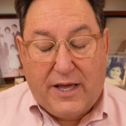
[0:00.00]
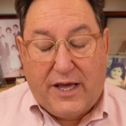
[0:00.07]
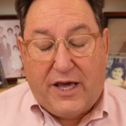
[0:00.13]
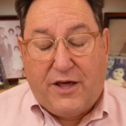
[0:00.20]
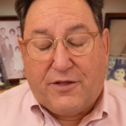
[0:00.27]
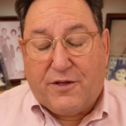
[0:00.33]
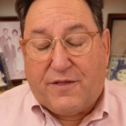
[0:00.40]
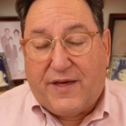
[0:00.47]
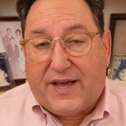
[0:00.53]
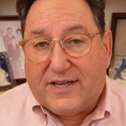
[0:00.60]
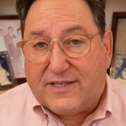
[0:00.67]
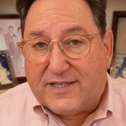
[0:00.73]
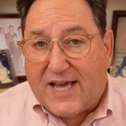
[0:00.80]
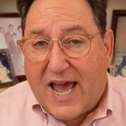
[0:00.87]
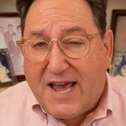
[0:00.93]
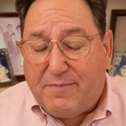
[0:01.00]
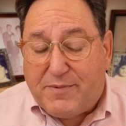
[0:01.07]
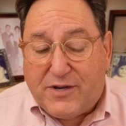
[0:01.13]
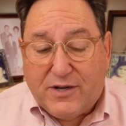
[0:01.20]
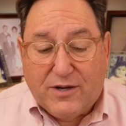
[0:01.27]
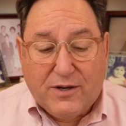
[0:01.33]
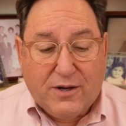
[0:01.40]
Either they
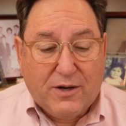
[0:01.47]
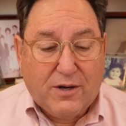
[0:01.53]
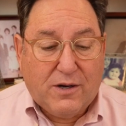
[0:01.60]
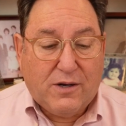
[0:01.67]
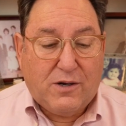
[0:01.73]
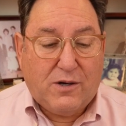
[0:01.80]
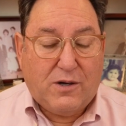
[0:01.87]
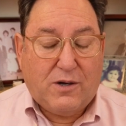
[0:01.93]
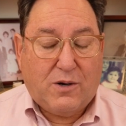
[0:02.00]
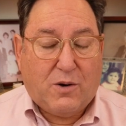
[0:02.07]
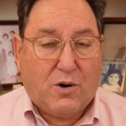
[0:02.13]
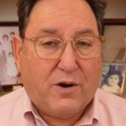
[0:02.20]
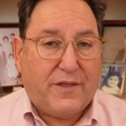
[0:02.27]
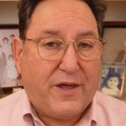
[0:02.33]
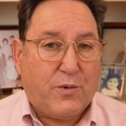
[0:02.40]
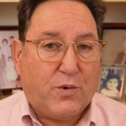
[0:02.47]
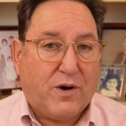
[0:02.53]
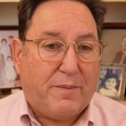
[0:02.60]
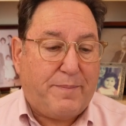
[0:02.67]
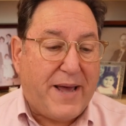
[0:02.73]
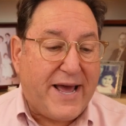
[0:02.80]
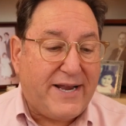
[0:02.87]
escaped or they were
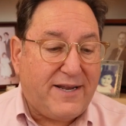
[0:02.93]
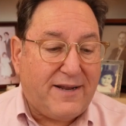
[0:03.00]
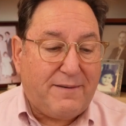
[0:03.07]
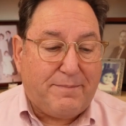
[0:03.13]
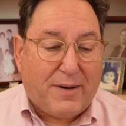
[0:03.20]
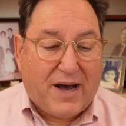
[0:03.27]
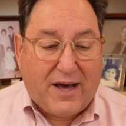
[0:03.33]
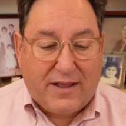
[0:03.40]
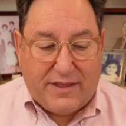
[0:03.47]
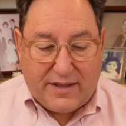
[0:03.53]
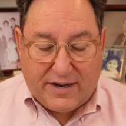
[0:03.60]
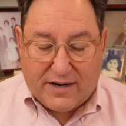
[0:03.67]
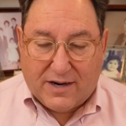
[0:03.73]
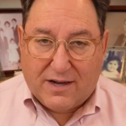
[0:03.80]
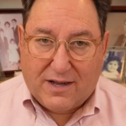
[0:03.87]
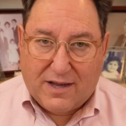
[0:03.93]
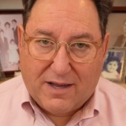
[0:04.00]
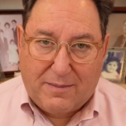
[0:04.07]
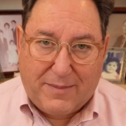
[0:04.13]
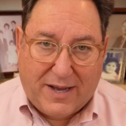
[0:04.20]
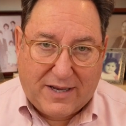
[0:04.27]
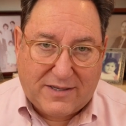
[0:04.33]
abandoned by their
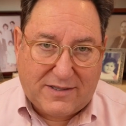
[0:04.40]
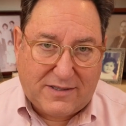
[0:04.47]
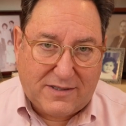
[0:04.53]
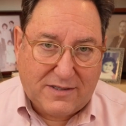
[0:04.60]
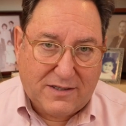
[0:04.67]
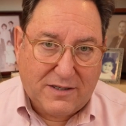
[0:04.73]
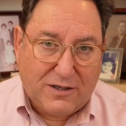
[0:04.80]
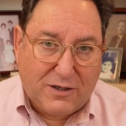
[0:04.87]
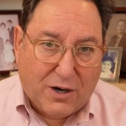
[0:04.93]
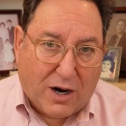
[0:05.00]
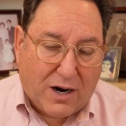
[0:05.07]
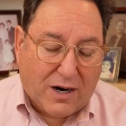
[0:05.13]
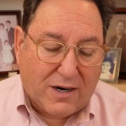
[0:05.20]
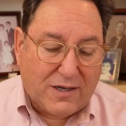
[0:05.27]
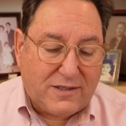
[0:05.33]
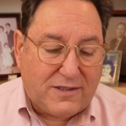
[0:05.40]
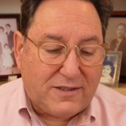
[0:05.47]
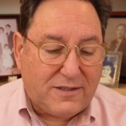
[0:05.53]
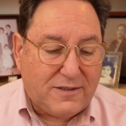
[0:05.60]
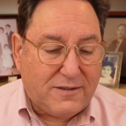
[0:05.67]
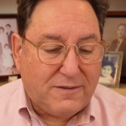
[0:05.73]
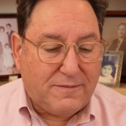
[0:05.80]
Hamas guards.